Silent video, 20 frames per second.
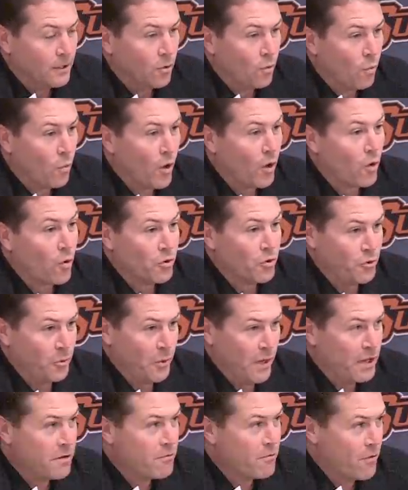We're going
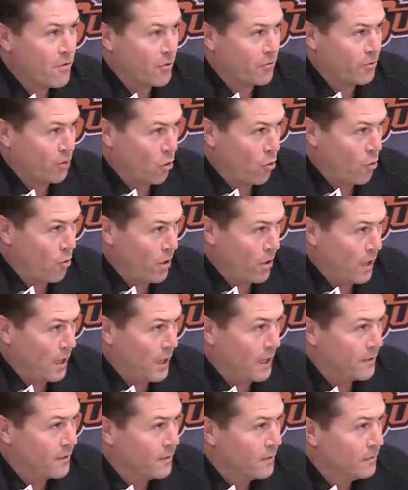to invert the court a
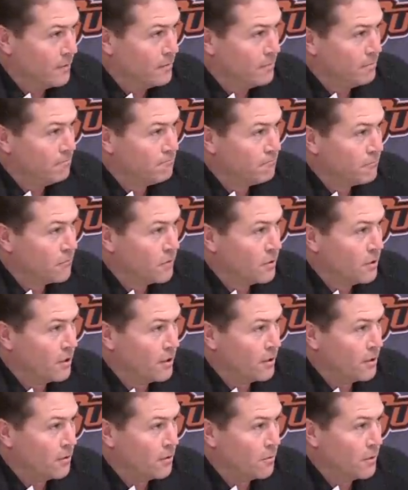lot. You
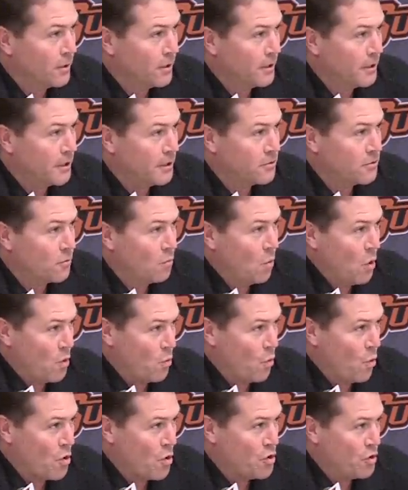know, and that's the
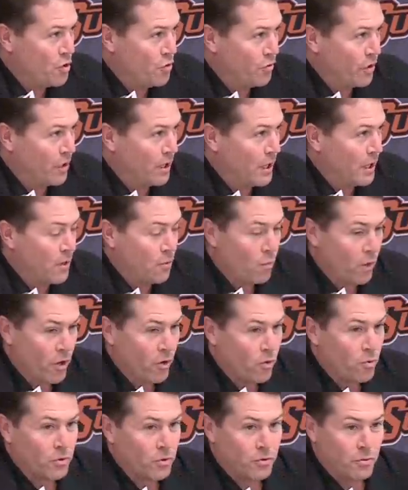word we're using a lot. We're
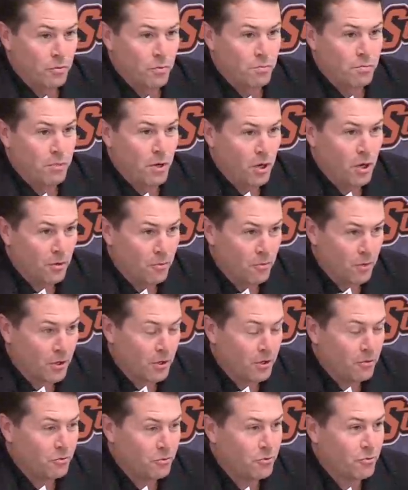going
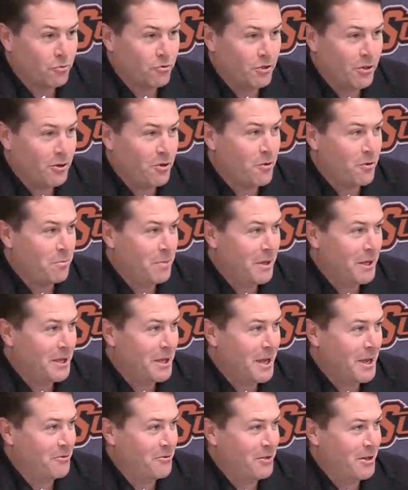to send our big
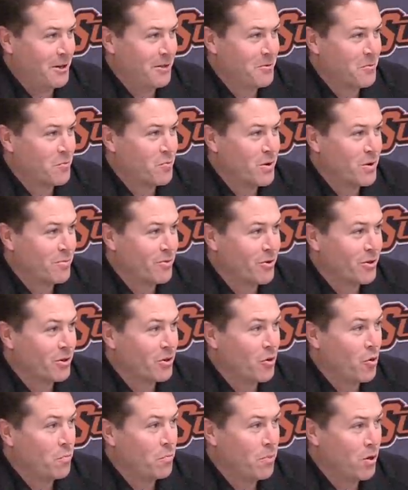guys out on the perimeter and
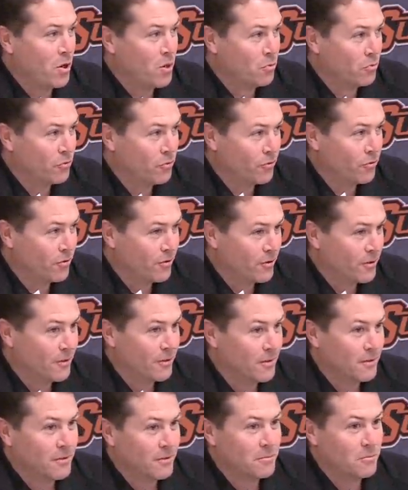go post
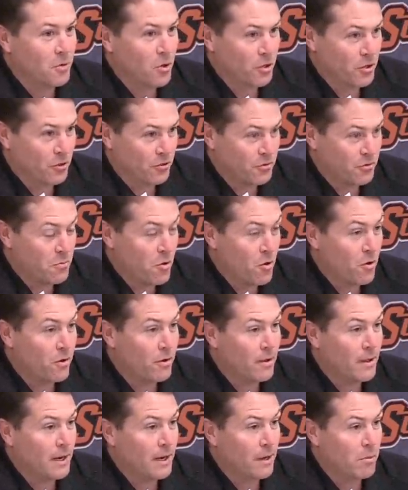Marcus
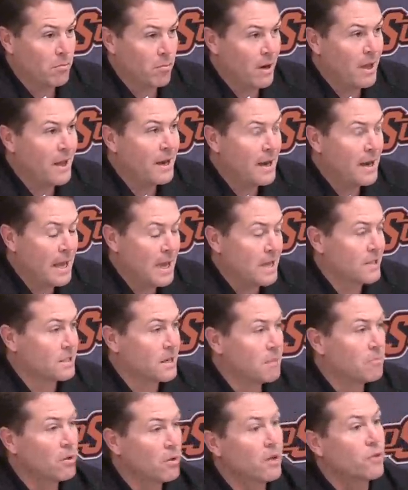Smart and LeBron Nash.
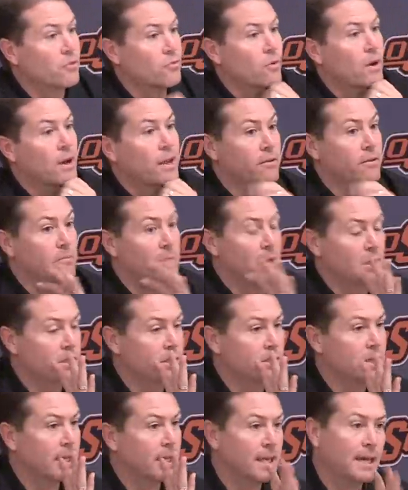I'm going to try as much
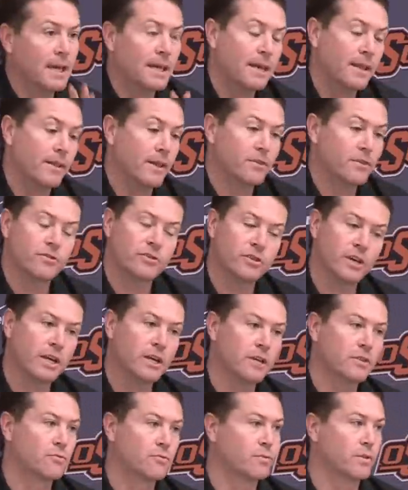as I can. Now, that's
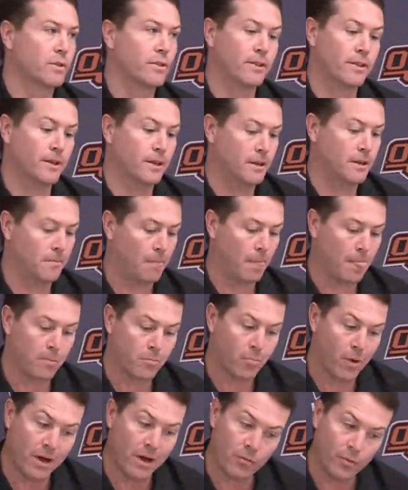changed with
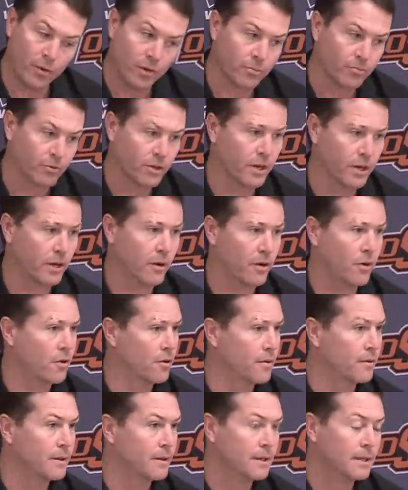Brian Williams getting
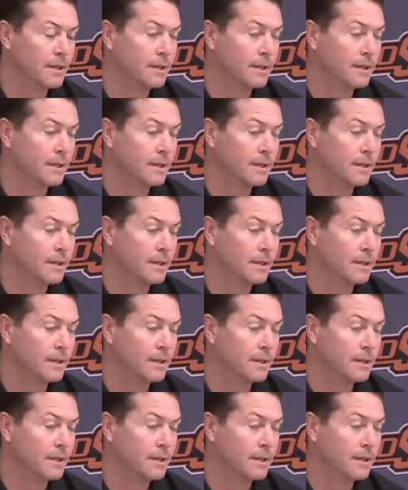hurt.